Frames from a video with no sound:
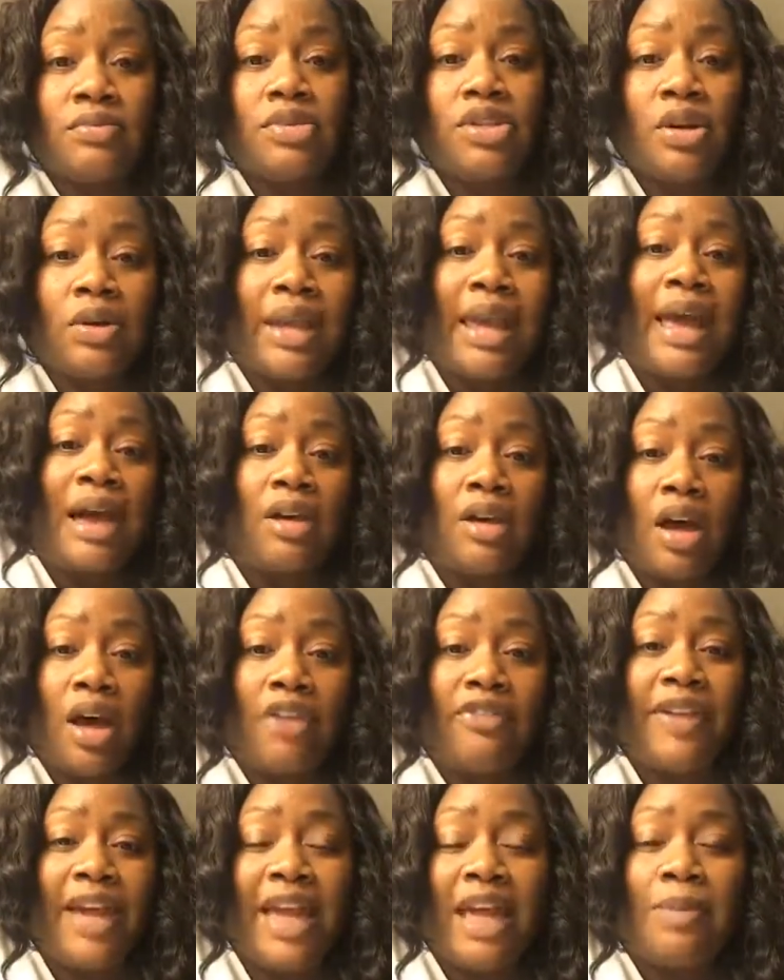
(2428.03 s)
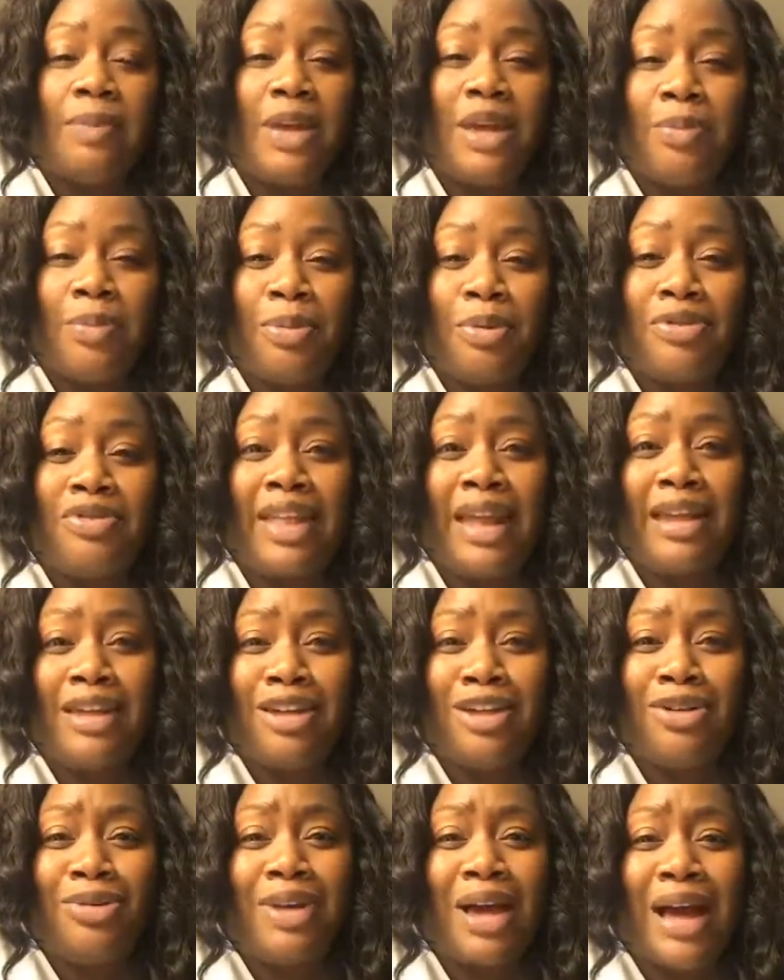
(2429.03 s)
So count off 8 people.
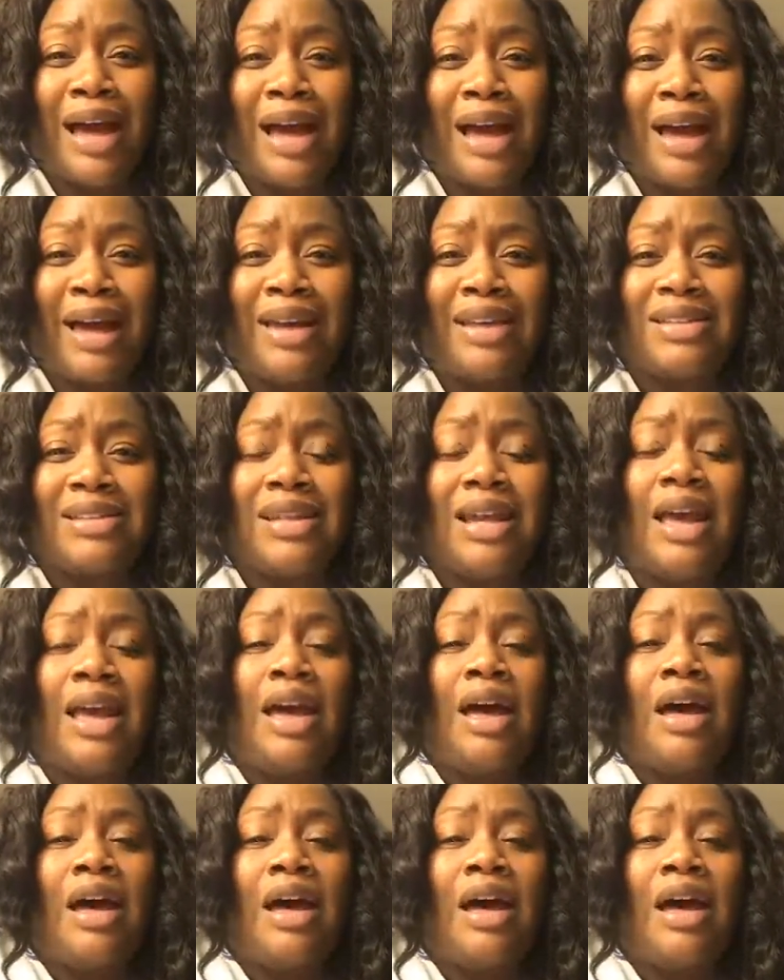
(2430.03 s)
Thank you, guys.